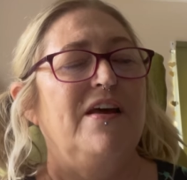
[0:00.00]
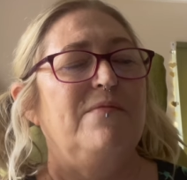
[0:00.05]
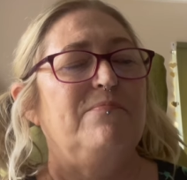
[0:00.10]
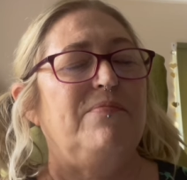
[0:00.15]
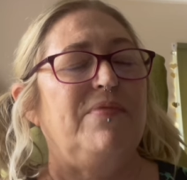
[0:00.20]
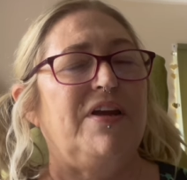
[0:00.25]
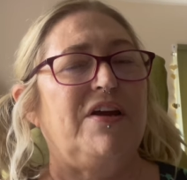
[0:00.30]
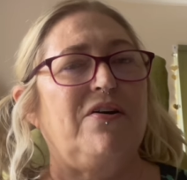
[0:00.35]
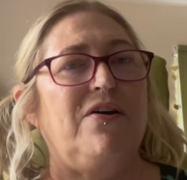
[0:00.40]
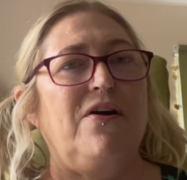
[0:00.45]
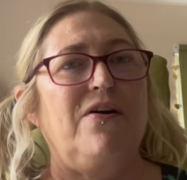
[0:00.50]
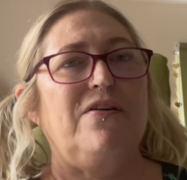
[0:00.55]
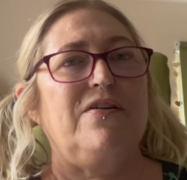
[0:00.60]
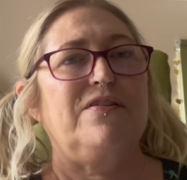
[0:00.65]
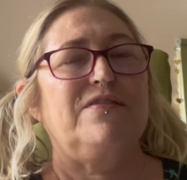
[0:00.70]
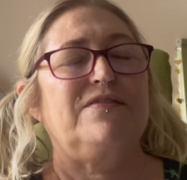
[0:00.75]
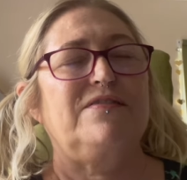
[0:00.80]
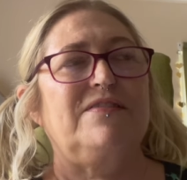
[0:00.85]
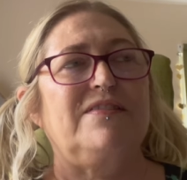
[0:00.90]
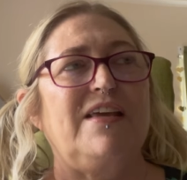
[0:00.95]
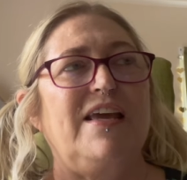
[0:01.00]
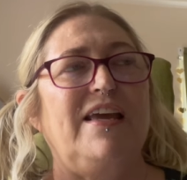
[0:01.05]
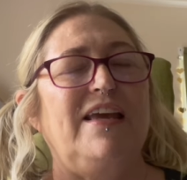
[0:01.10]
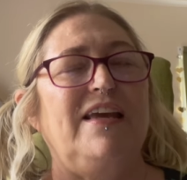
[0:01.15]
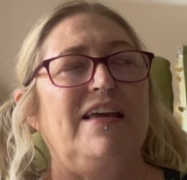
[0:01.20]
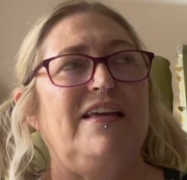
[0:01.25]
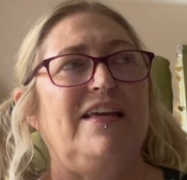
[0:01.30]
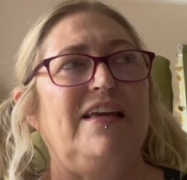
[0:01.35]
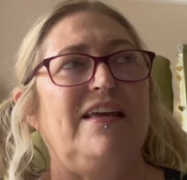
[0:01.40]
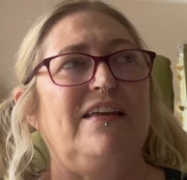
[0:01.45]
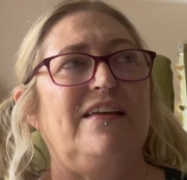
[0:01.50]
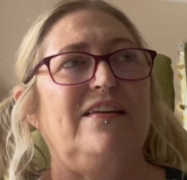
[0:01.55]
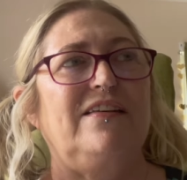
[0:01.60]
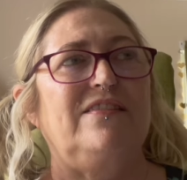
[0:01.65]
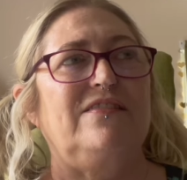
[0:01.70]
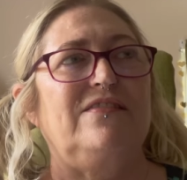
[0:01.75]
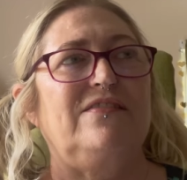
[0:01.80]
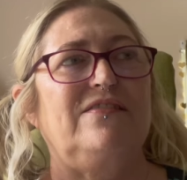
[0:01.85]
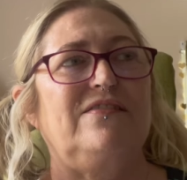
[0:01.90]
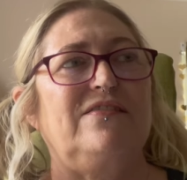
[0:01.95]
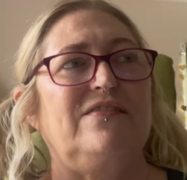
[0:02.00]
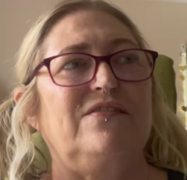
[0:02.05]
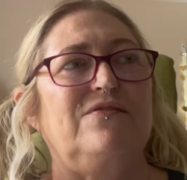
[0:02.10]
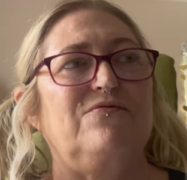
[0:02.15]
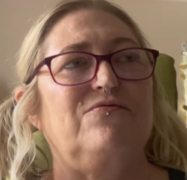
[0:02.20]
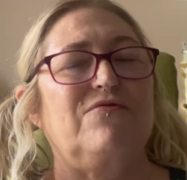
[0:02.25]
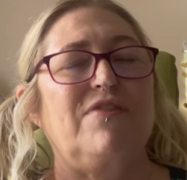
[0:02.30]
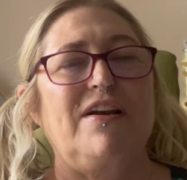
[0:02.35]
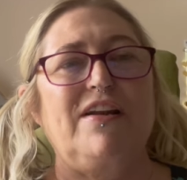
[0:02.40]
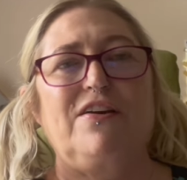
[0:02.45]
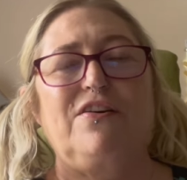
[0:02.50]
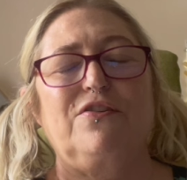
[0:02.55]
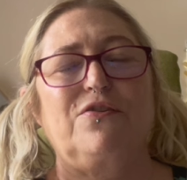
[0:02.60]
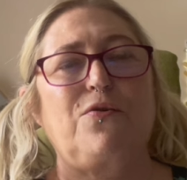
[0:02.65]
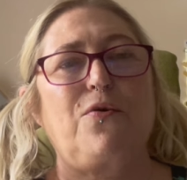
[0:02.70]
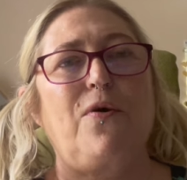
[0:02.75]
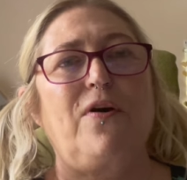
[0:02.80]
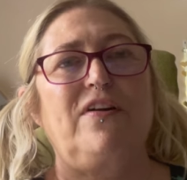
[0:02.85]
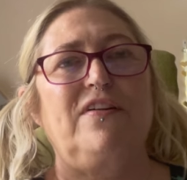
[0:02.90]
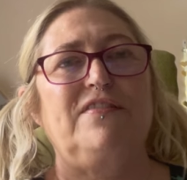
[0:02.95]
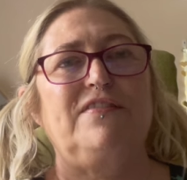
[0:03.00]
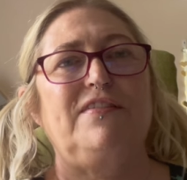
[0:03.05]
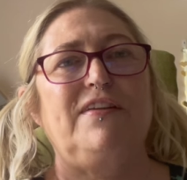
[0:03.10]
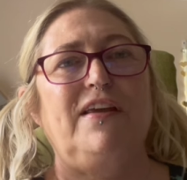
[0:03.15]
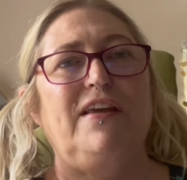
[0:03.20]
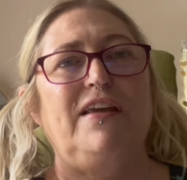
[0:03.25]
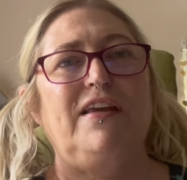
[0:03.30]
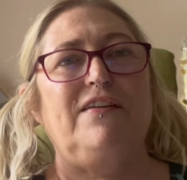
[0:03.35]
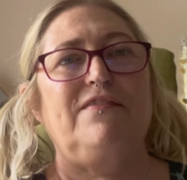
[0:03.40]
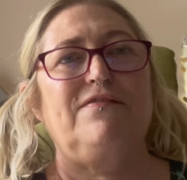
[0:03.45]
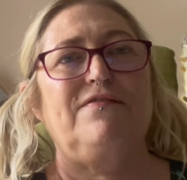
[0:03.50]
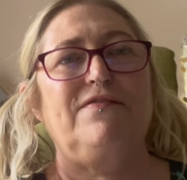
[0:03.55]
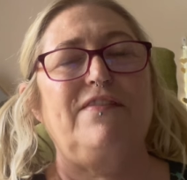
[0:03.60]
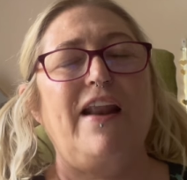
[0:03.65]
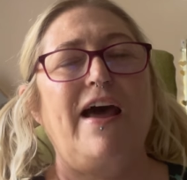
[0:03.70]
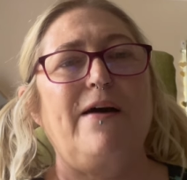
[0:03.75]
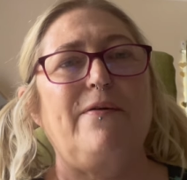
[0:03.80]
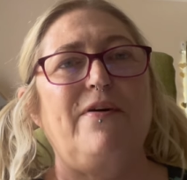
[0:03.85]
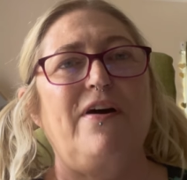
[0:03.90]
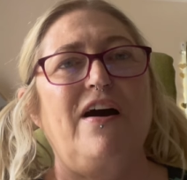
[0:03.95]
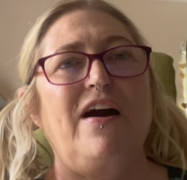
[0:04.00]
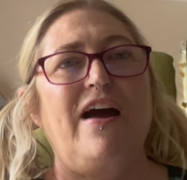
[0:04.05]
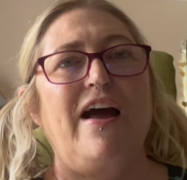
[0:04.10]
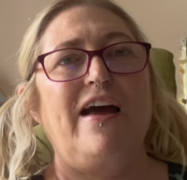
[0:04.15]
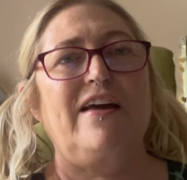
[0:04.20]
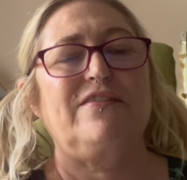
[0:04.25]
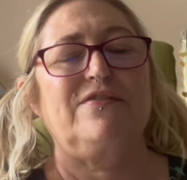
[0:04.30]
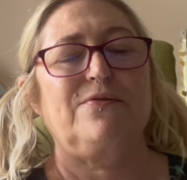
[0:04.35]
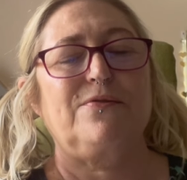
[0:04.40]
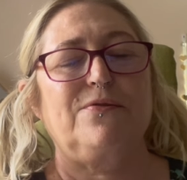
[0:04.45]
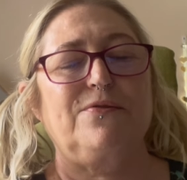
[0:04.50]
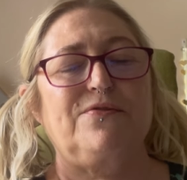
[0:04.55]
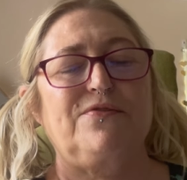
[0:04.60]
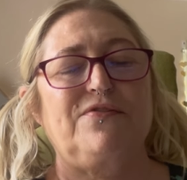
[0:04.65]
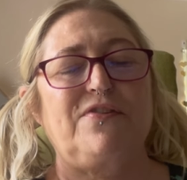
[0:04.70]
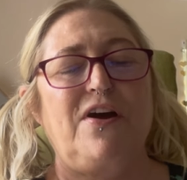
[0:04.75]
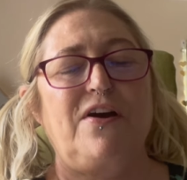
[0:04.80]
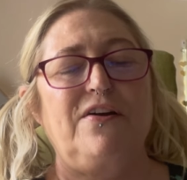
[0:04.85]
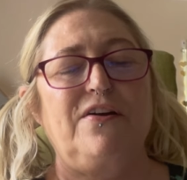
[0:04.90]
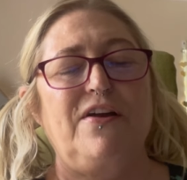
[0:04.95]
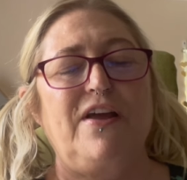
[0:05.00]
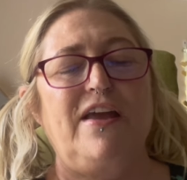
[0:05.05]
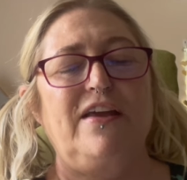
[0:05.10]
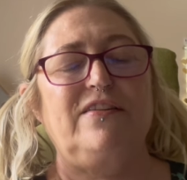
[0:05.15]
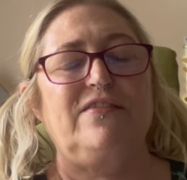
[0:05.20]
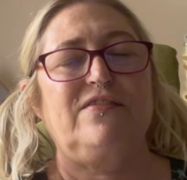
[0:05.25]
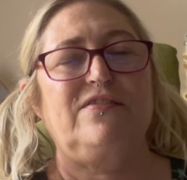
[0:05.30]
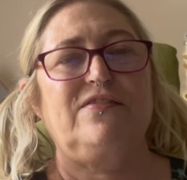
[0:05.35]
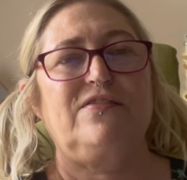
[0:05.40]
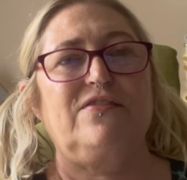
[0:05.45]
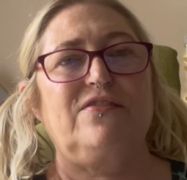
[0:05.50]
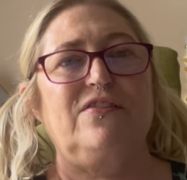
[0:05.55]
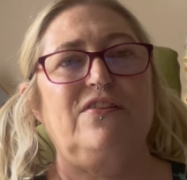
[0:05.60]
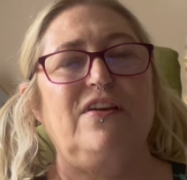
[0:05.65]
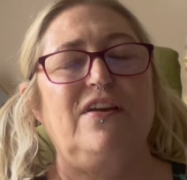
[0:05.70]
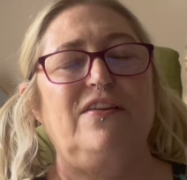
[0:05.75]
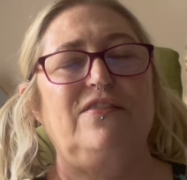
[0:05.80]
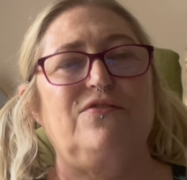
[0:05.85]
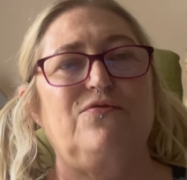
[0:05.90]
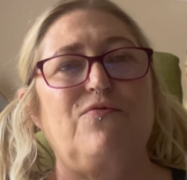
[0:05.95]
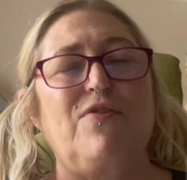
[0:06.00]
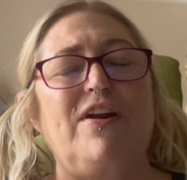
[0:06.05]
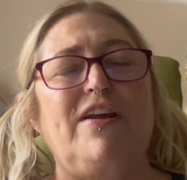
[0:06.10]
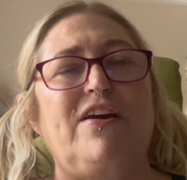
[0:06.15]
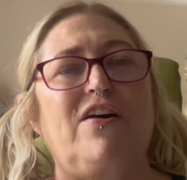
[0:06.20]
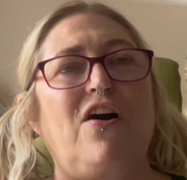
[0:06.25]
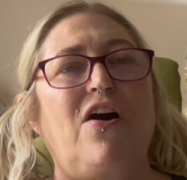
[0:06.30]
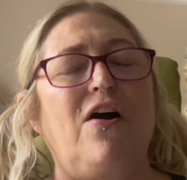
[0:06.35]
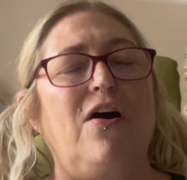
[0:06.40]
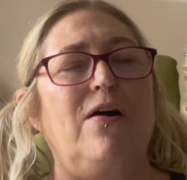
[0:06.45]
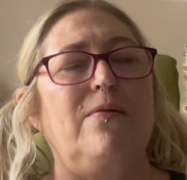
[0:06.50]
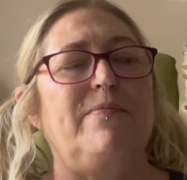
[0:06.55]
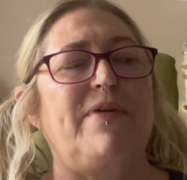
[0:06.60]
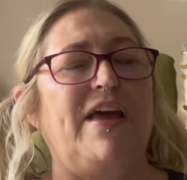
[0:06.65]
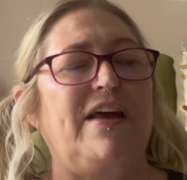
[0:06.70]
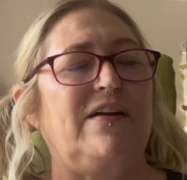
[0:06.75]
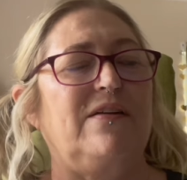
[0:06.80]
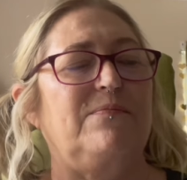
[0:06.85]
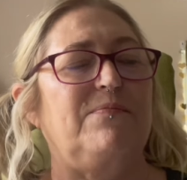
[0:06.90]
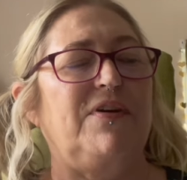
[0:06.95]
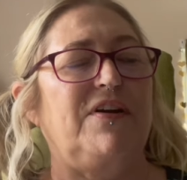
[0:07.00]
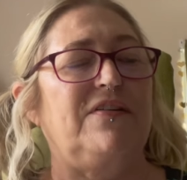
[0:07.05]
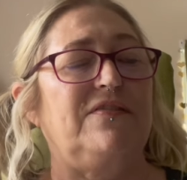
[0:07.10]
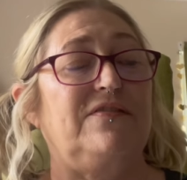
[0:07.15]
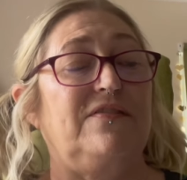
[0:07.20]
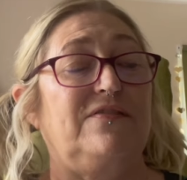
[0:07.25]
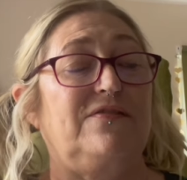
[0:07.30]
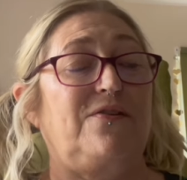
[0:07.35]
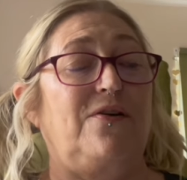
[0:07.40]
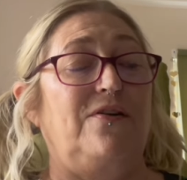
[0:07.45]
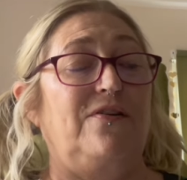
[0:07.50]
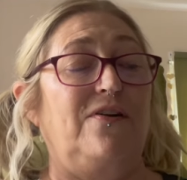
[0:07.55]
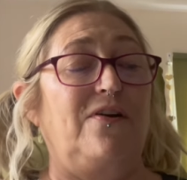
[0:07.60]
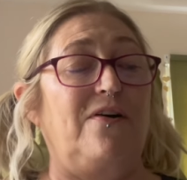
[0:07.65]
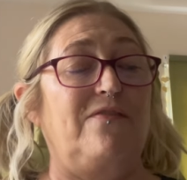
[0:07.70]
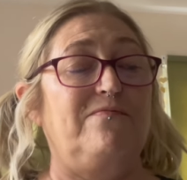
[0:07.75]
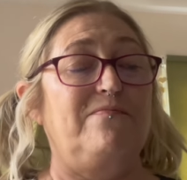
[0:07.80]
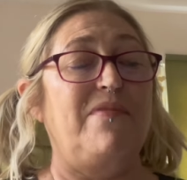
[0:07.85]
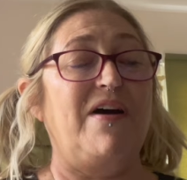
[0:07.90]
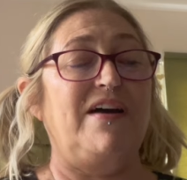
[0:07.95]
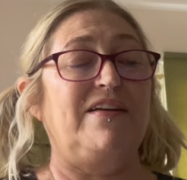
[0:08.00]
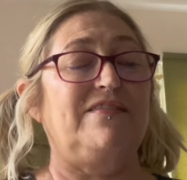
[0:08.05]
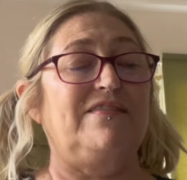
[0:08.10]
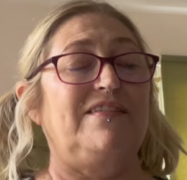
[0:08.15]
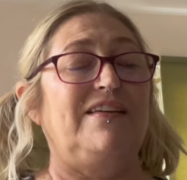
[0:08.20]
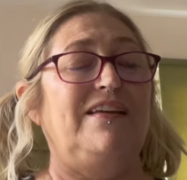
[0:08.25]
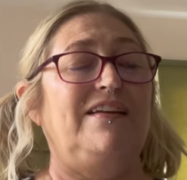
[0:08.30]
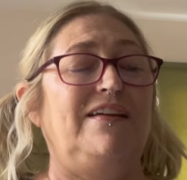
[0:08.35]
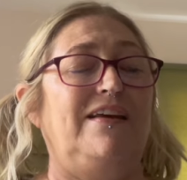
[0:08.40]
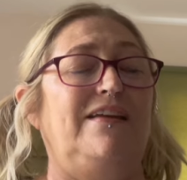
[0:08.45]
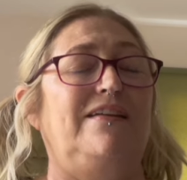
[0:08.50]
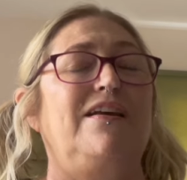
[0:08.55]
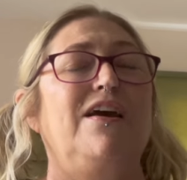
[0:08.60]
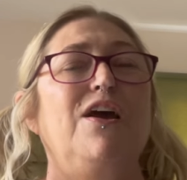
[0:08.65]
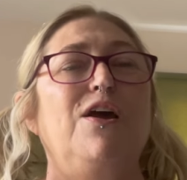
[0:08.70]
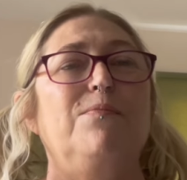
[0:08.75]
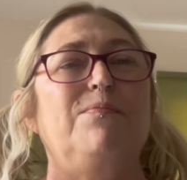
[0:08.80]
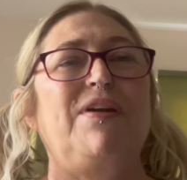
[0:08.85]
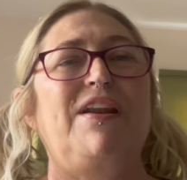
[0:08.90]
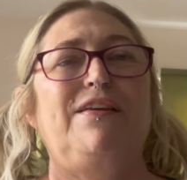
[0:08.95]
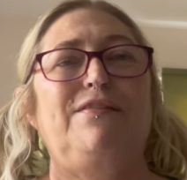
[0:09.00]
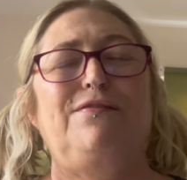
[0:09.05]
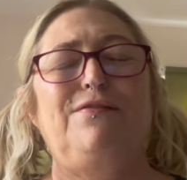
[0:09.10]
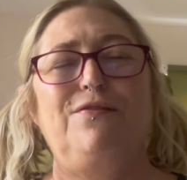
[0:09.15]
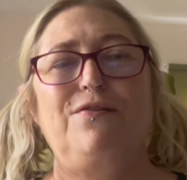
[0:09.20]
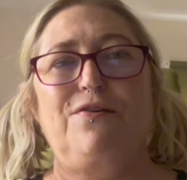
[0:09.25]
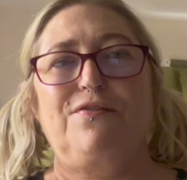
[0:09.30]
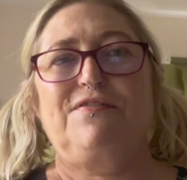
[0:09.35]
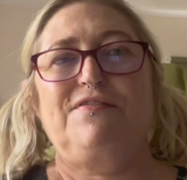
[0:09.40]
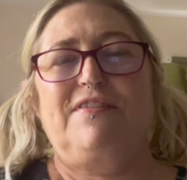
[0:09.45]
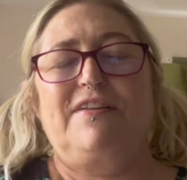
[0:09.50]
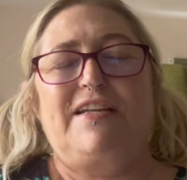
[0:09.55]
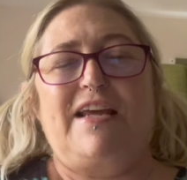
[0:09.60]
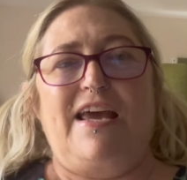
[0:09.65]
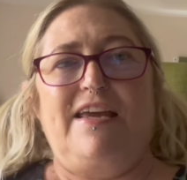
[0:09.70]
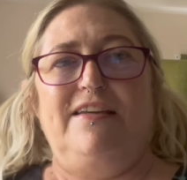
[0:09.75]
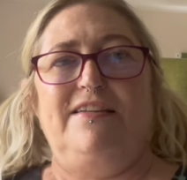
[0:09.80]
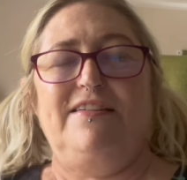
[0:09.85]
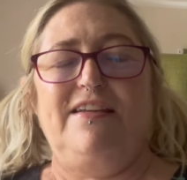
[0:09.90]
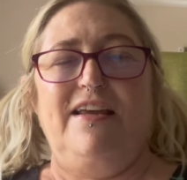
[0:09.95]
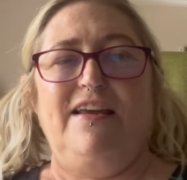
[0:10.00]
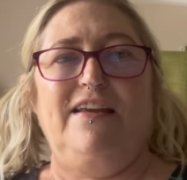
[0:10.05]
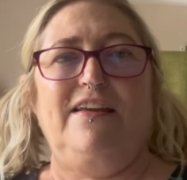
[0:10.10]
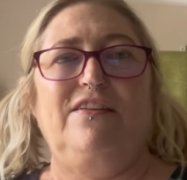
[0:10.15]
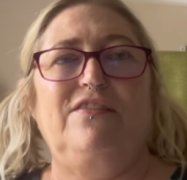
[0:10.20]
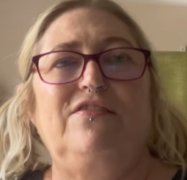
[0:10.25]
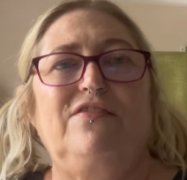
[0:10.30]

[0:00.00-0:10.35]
because it is really good quality flower, and also it's really calming because it's got a lot of myrcene in, but it's not sedating.